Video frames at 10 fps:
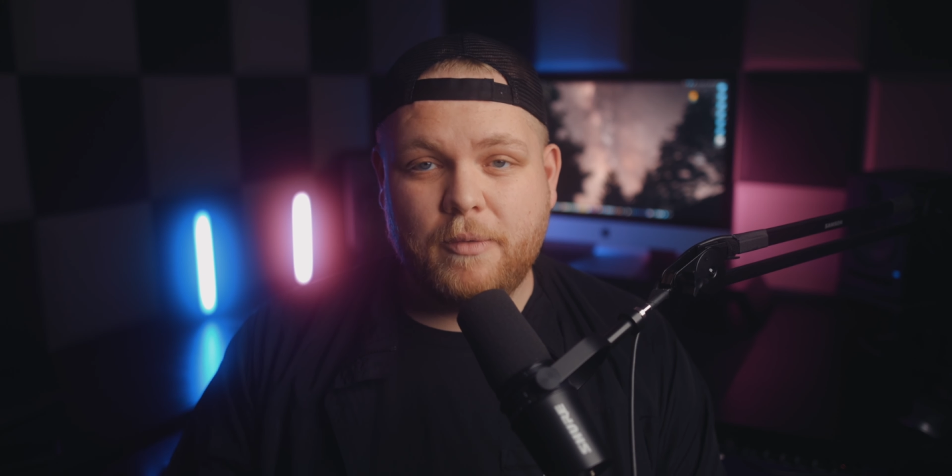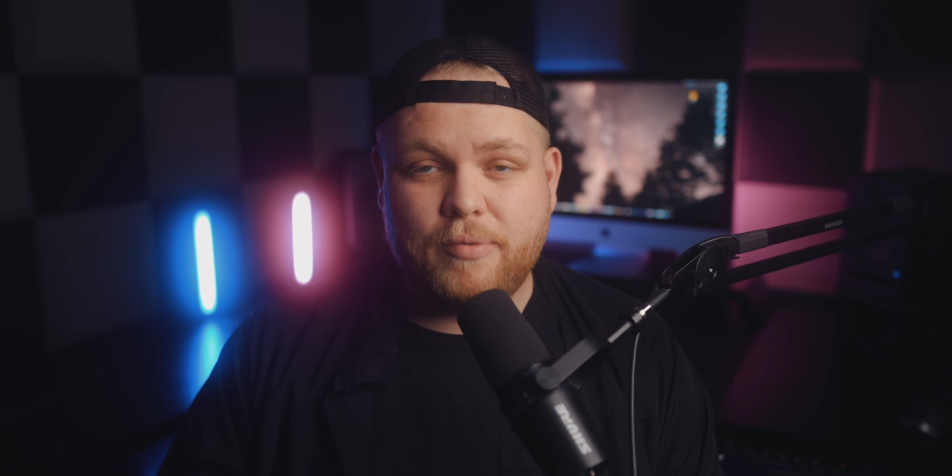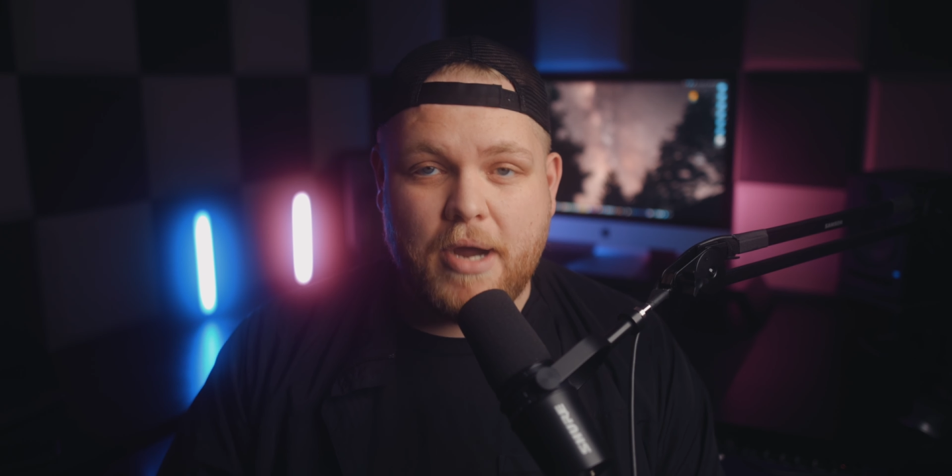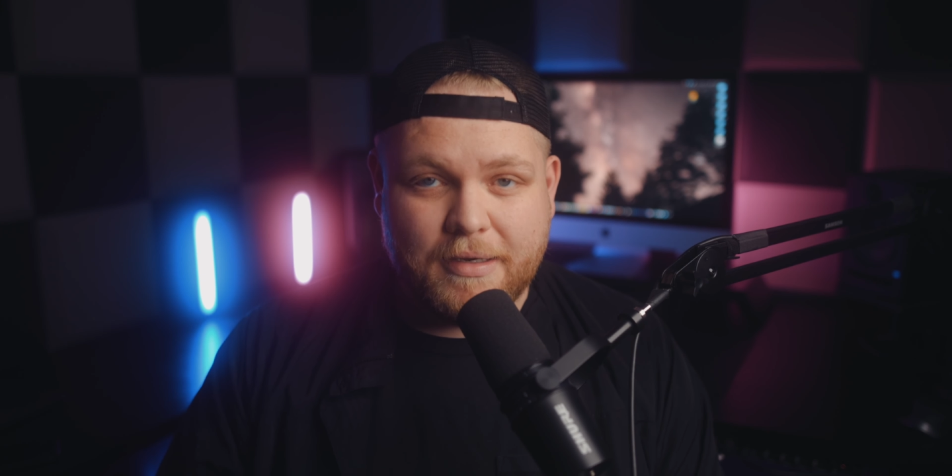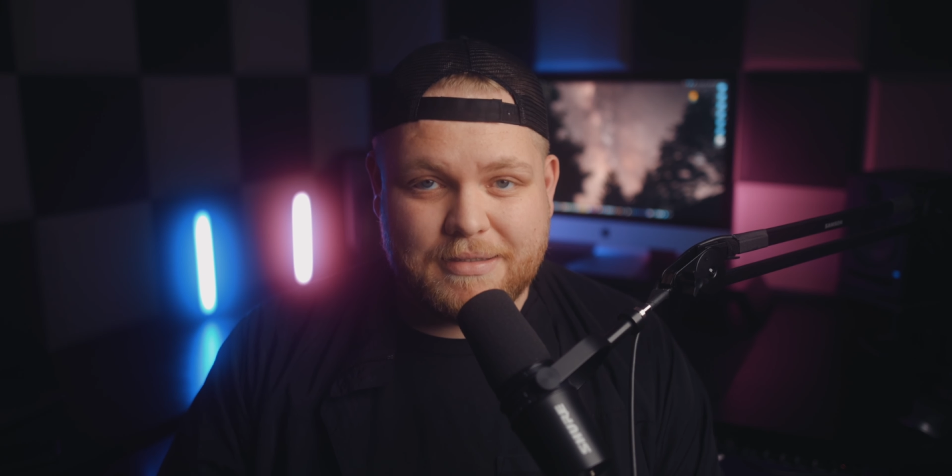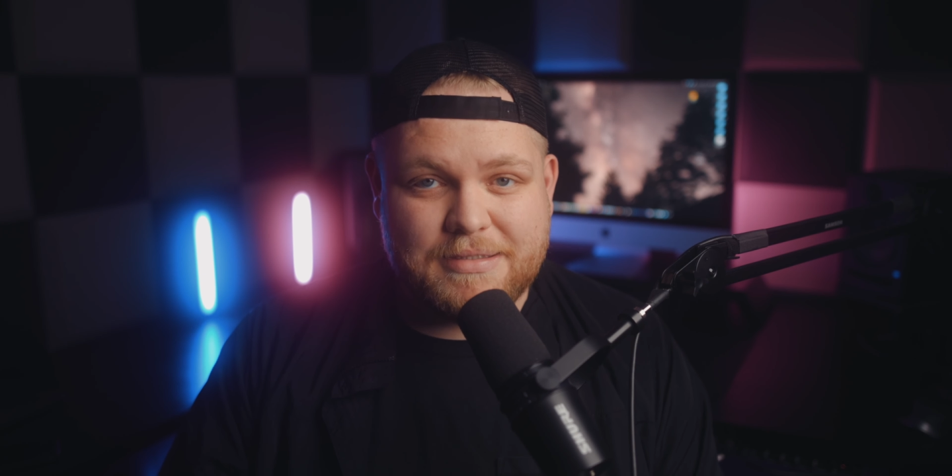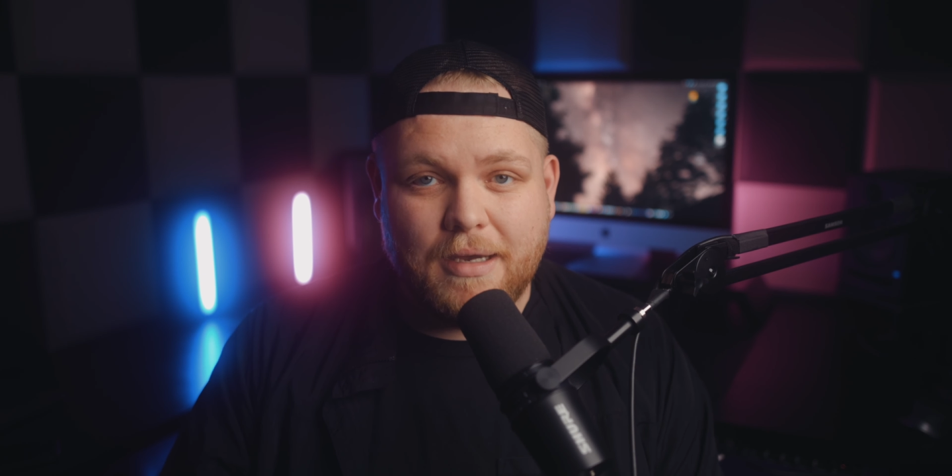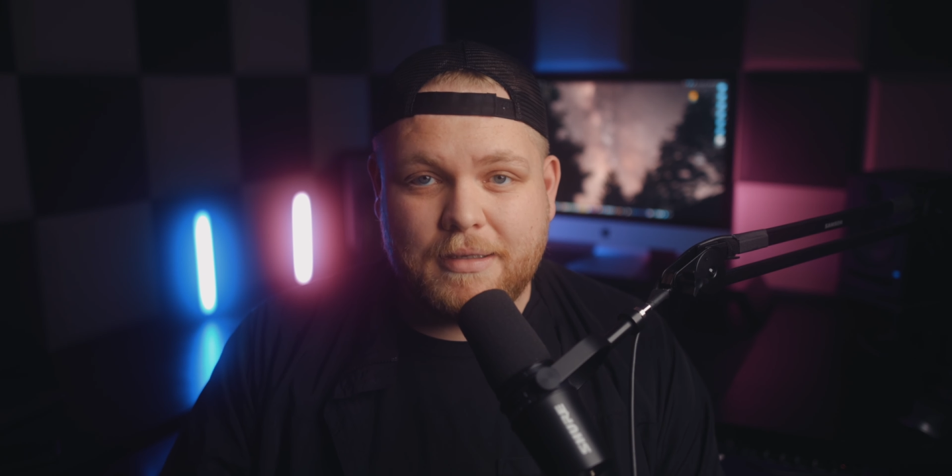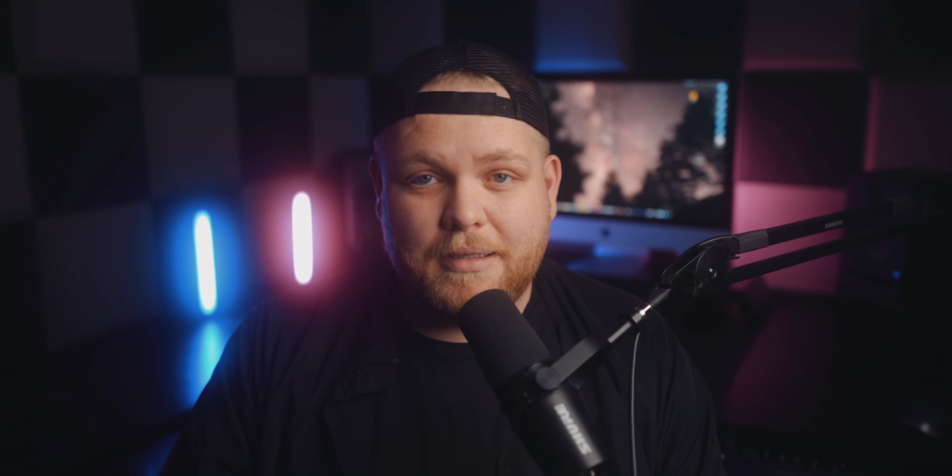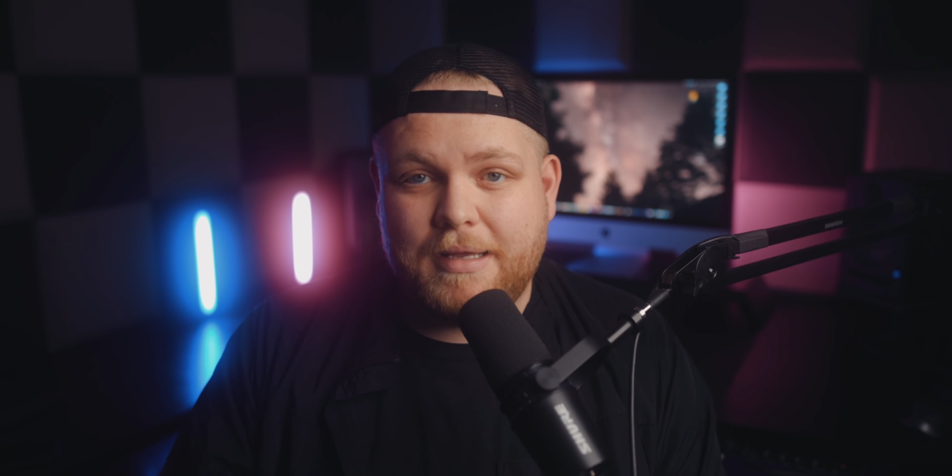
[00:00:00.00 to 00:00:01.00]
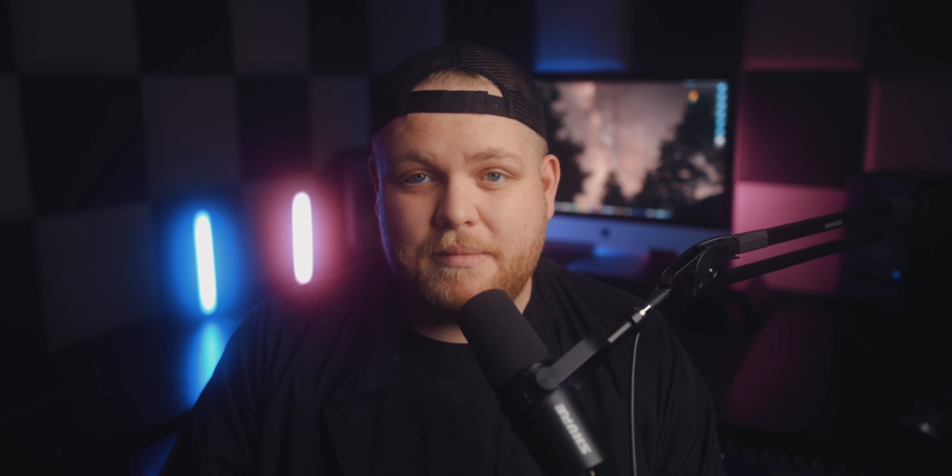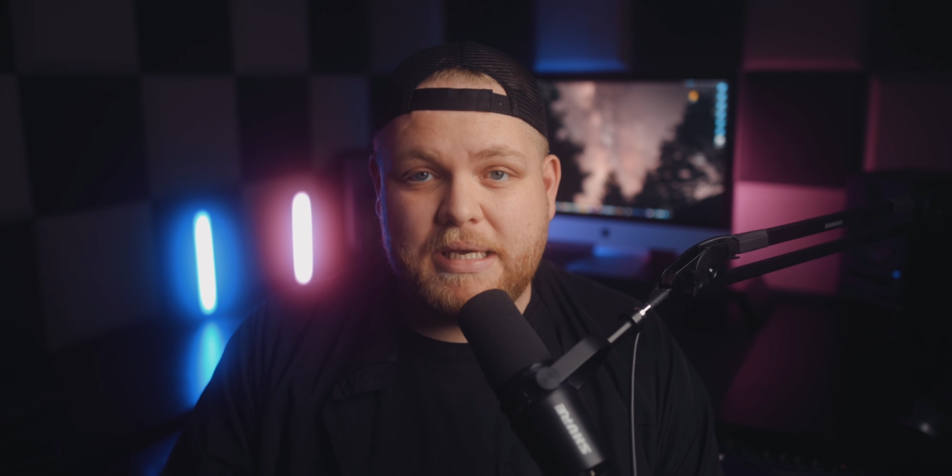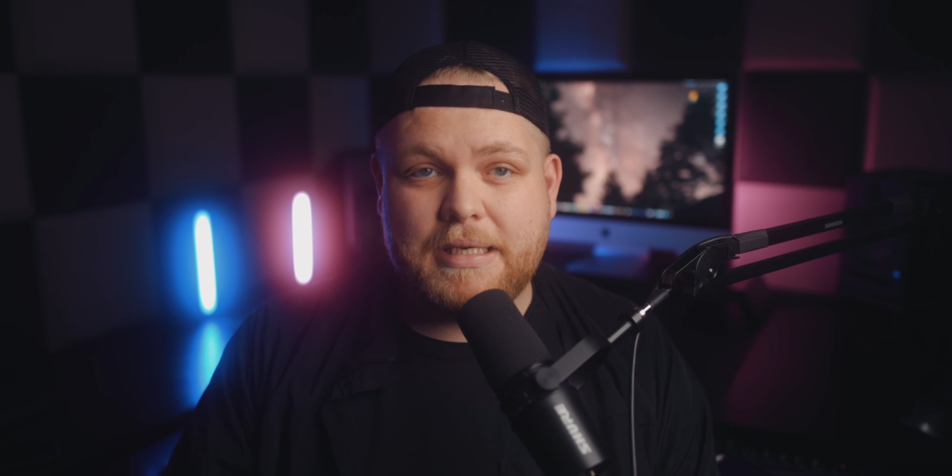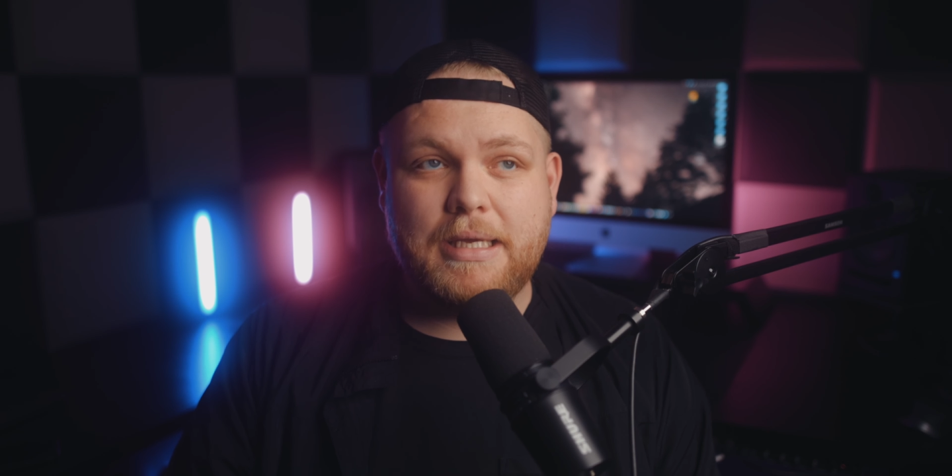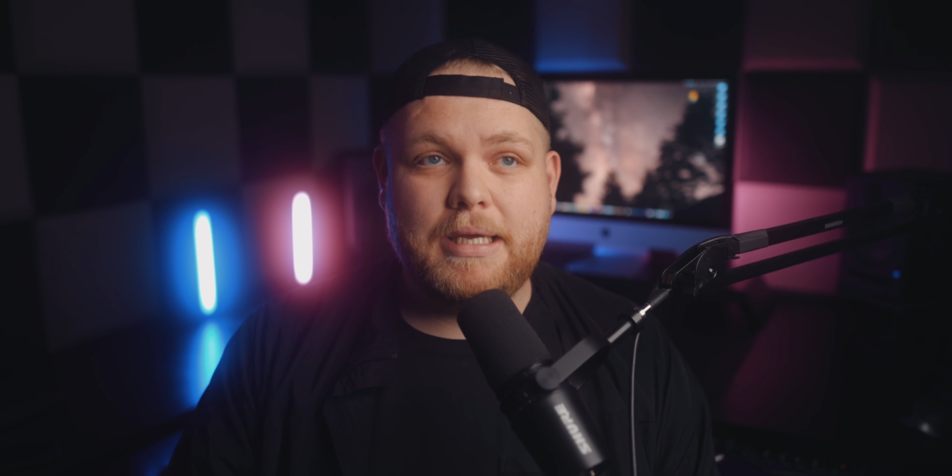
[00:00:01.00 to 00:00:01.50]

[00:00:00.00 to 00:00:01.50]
when products suck that they make,